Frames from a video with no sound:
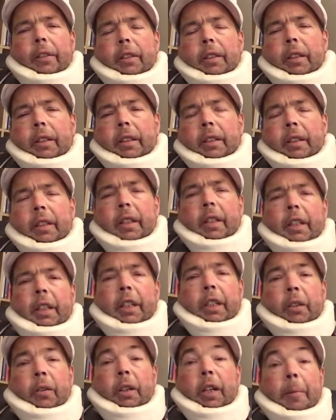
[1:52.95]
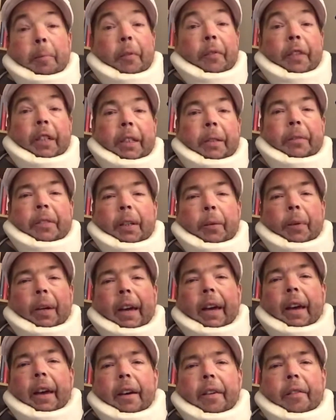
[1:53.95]
a couple videos that we
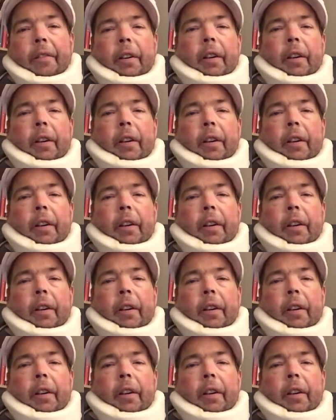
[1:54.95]
have